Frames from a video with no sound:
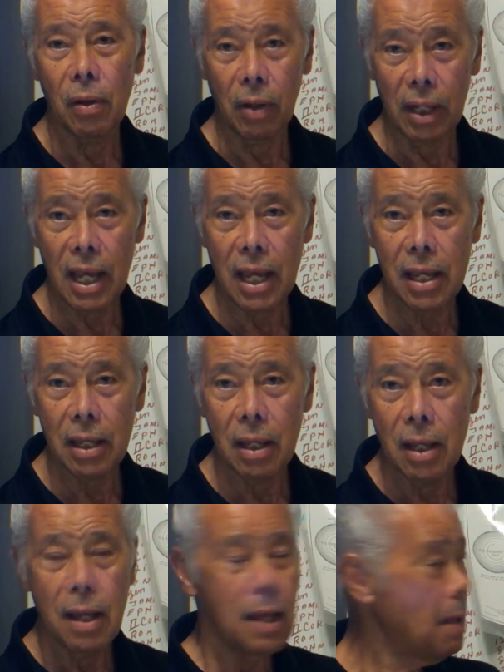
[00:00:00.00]
Okay?
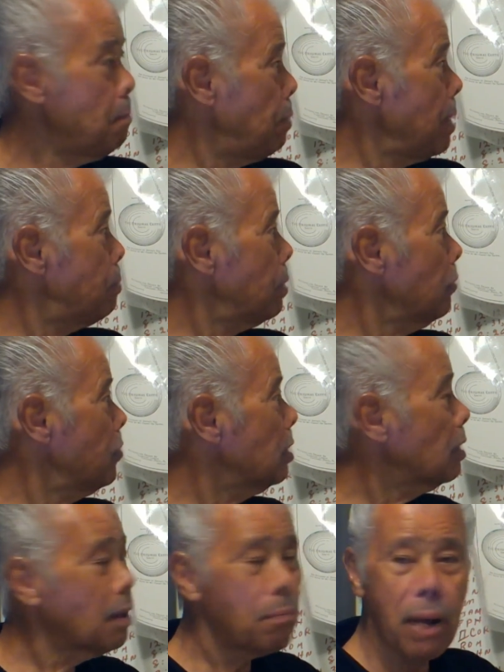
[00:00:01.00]
People
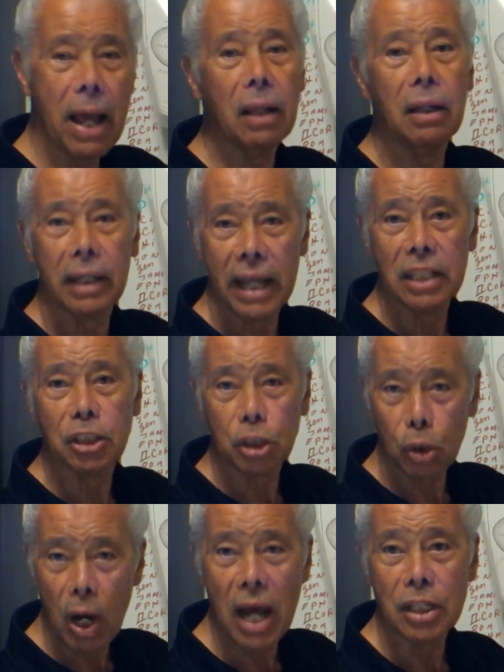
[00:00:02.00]
will rebel against
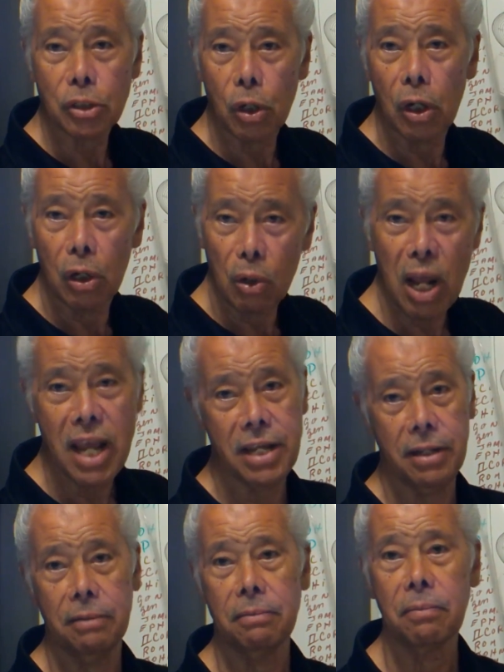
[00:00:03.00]
Christ's
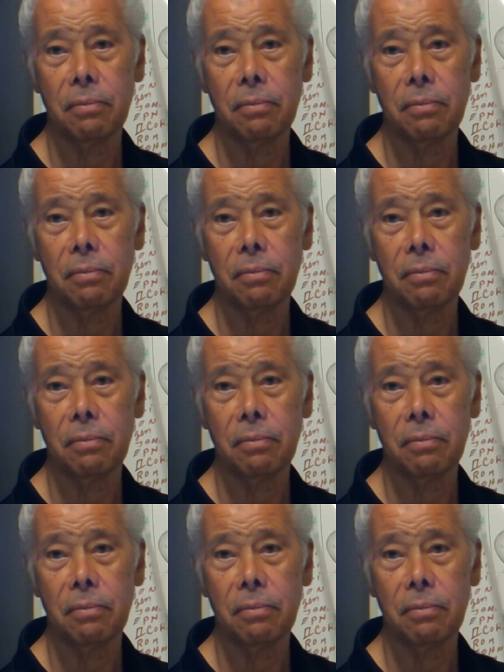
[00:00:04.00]
reign.